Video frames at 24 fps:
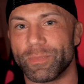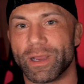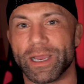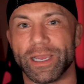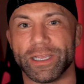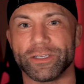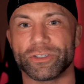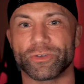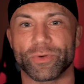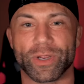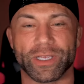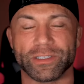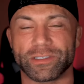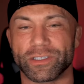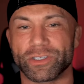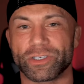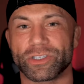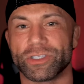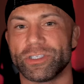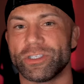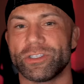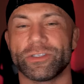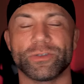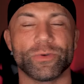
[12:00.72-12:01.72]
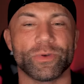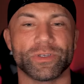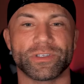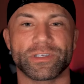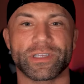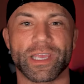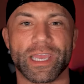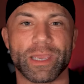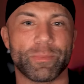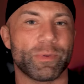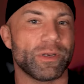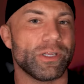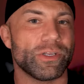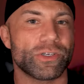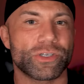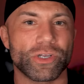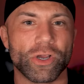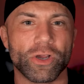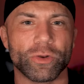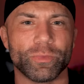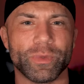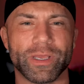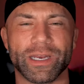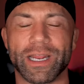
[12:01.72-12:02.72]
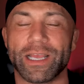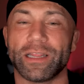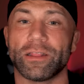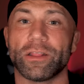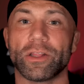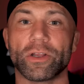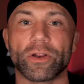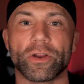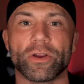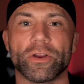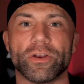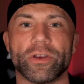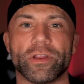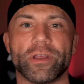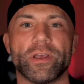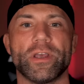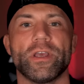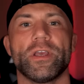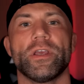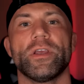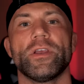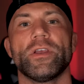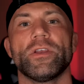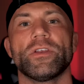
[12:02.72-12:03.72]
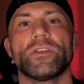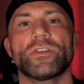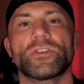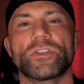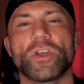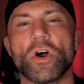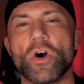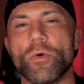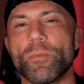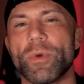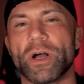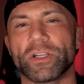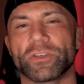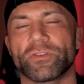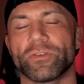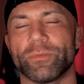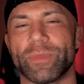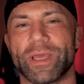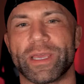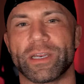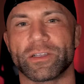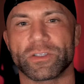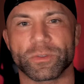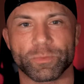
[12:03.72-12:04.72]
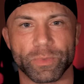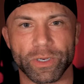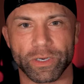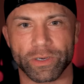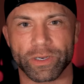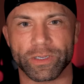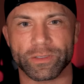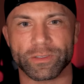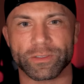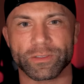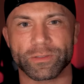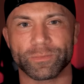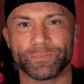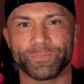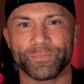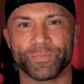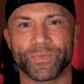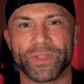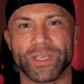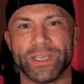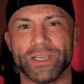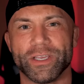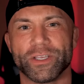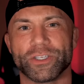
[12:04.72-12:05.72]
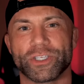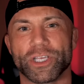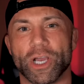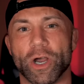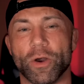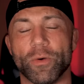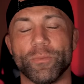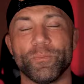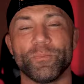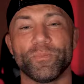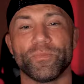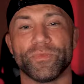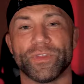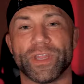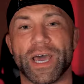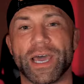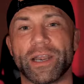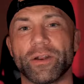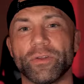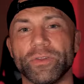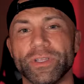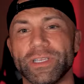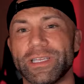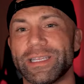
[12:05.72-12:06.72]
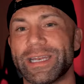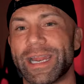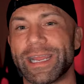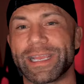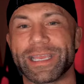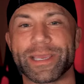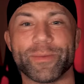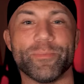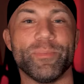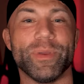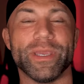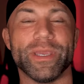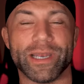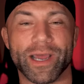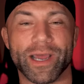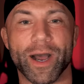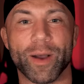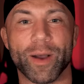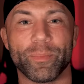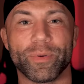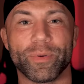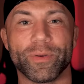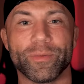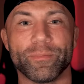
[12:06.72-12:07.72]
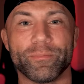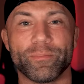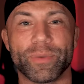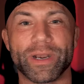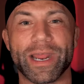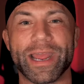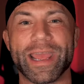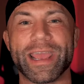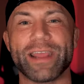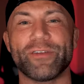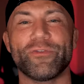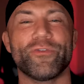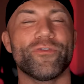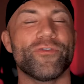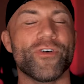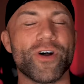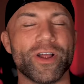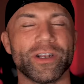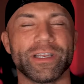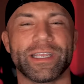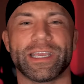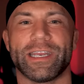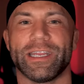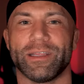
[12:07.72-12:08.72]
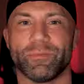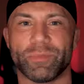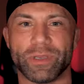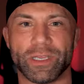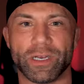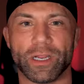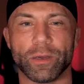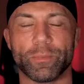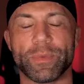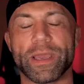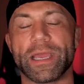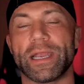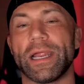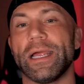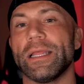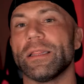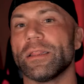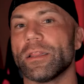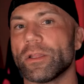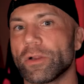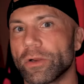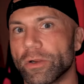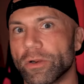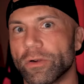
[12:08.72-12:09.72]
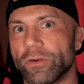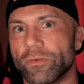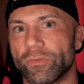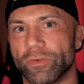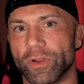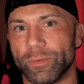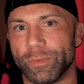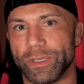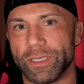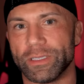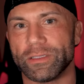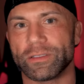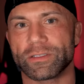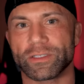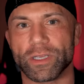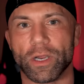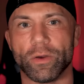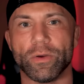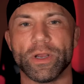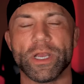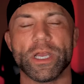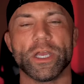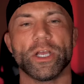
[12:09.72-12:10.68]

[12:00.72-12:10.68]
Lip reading: my transitions to escape, and he showed me, and I learned so much from that experience. So not only did I get beat up, but I had fun getting beat up, and I learned from it. So